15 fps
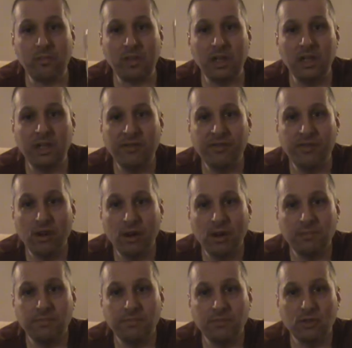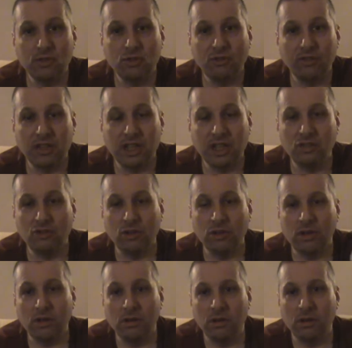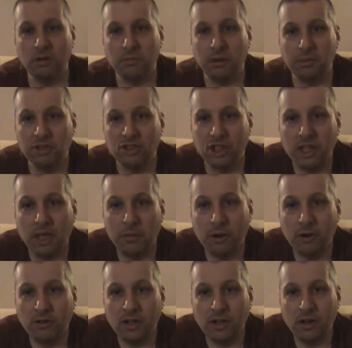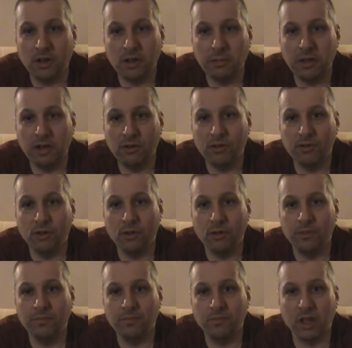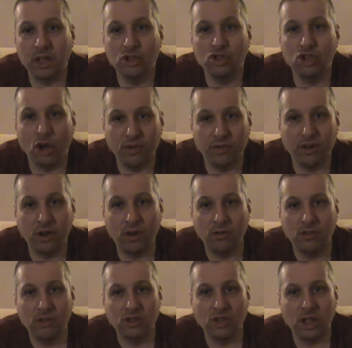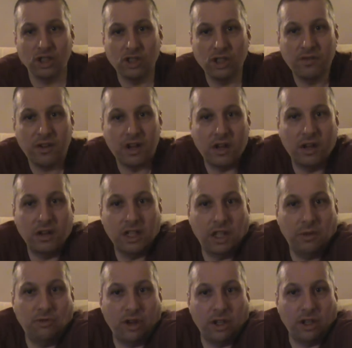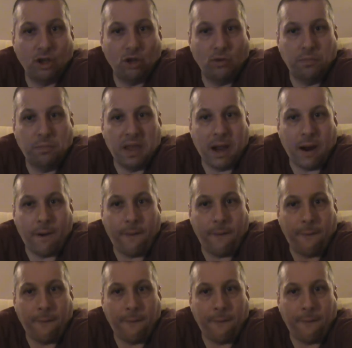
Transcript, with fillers: And if not, Sofa King Drunk, maybe see you about in another beer review. Ciao for now, Sanjeeva. Keep drinking a good beer.